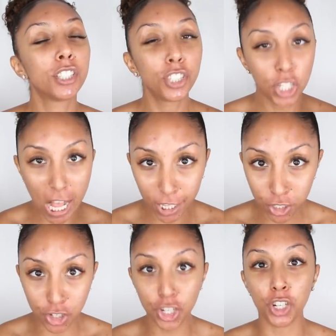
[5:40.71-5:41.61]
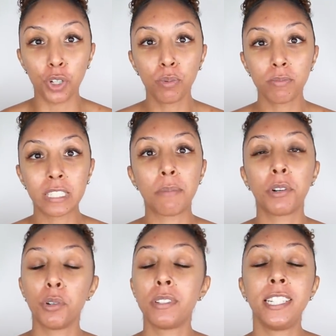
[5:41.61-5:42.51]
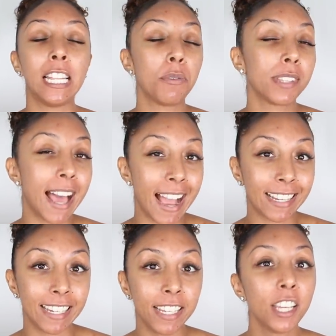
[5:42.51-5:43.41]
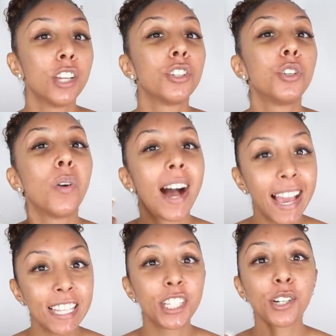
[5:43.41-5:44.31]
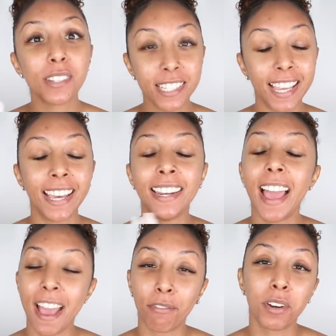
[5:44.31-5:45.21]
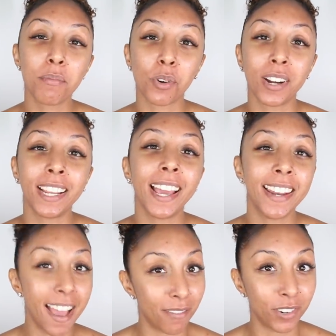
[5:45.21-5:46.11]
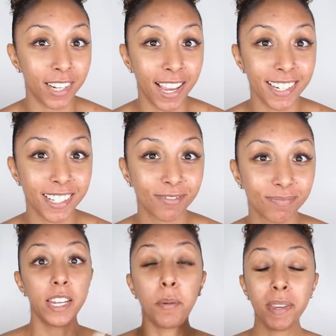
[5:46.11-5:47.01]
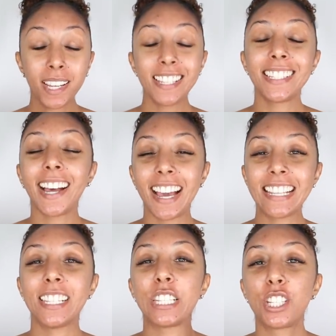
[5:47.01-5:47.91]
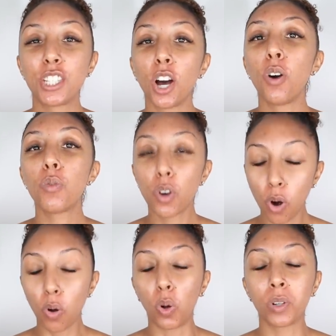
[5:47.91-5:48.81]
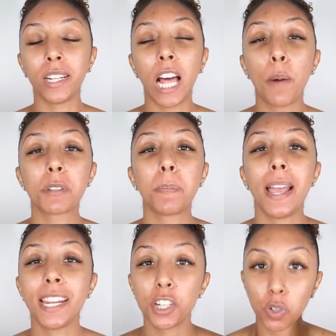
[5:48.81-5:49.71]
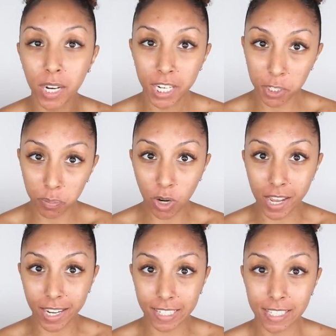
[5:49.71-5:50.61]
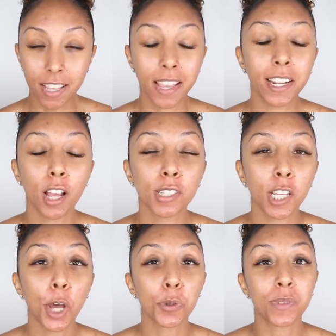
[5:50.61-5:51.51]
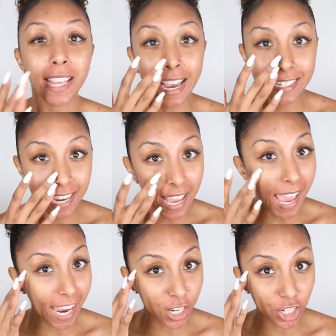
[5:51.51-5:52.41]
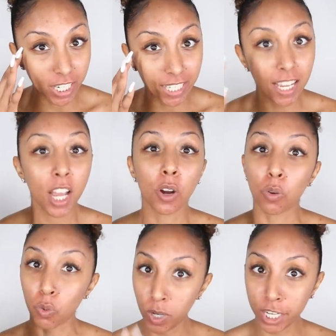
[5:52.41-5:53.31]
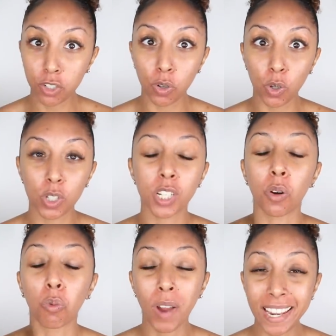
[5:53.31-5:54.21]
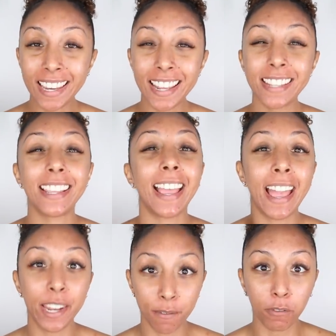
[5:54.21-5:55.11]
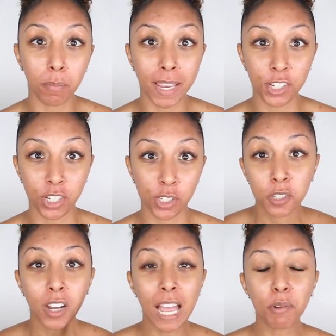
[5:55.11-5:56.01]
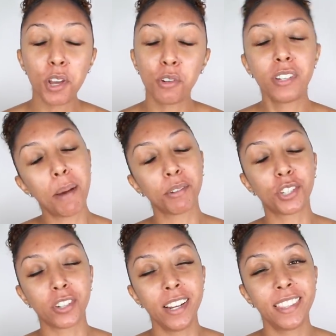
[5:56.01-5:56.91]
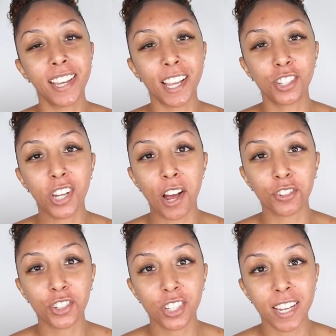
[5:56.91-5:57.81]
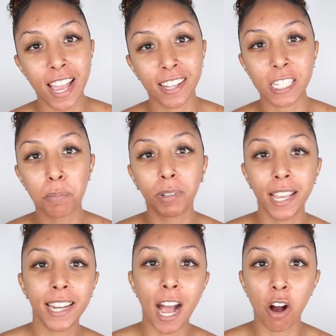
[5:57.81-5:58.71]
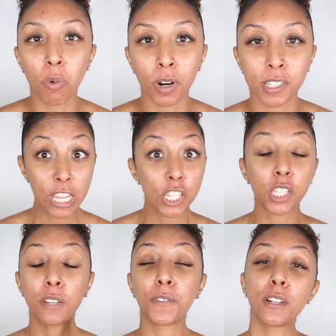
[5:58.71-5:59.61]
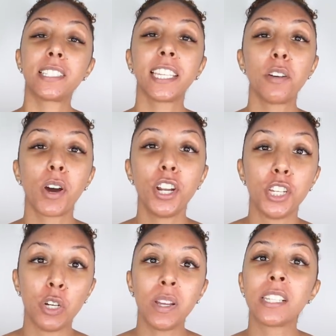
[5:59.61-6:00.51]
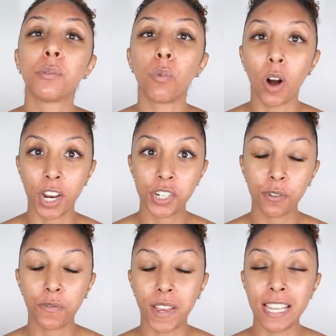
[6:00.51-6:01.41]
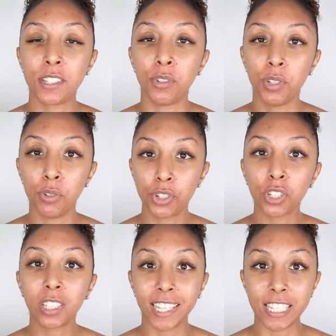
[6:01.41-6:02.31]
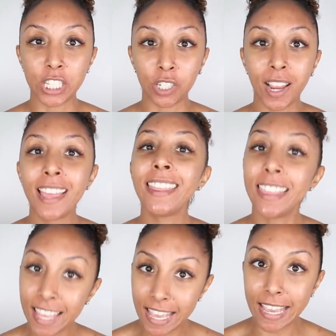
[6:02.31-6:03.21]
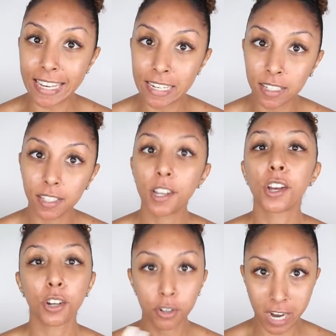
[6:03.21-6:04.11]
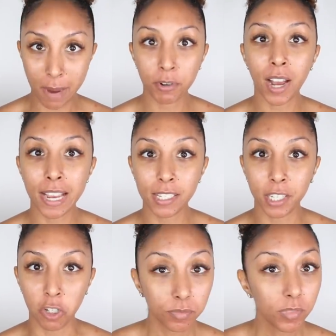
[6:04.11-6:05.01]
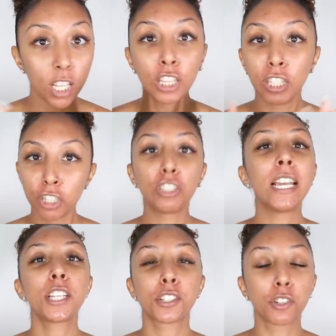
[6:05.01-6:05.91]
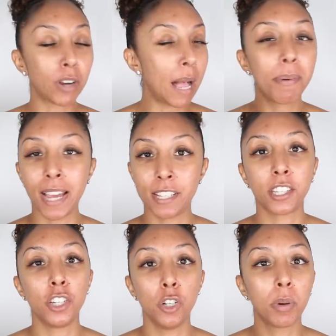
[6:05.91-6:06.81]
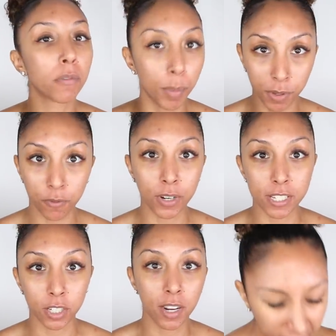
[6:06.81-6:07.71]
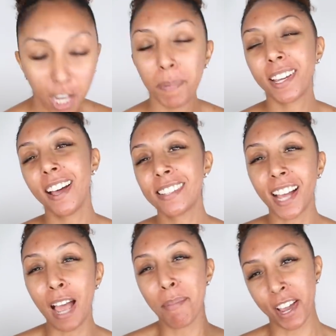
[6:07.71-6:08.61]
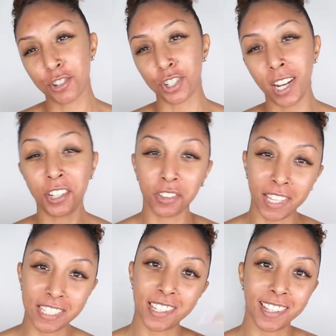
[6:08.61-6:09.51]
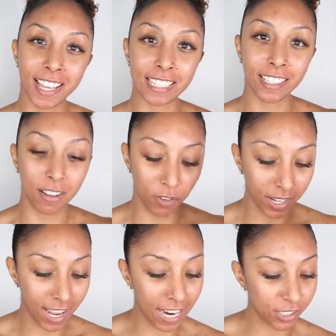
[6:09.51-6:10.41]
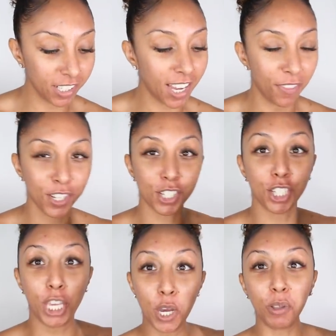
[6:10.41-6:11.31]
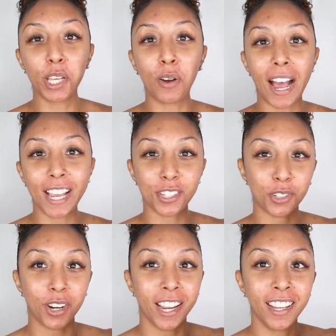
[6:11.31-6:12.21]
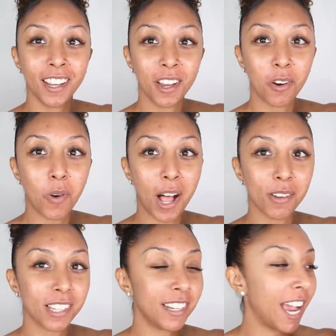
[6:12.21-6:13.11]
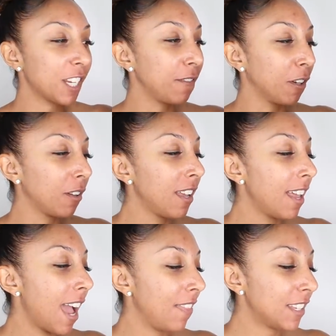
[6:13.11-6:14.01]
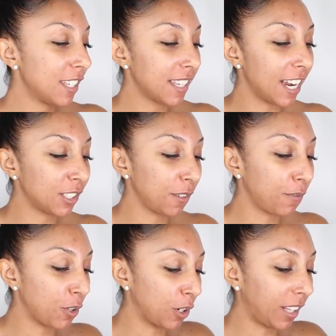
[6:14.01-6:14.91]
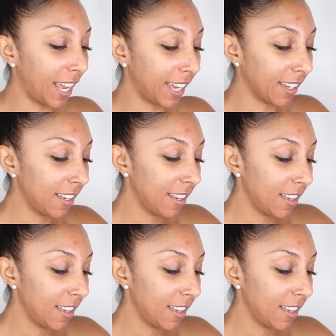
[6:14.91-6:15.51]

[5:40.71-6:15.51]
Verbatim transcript: to challenge you, someone who's dealing with acne, to ice your skin every morning and every night. Now, because the ice is so cold, it helps penetrate your products. It also helps with anti-aging, wrinkles, redness, and inflammation. So I'm going to demonstrate the Ice Challenge today and explain how it works. So the first thing you want to is wash your face. You use your cleanser and then grab your ice cube. Literally just grab an ice cube from the freezer. Now, because I'm extra, I took things to the next level, and I actually got this cute little ice tray while I was in Nashville. And this is actually for like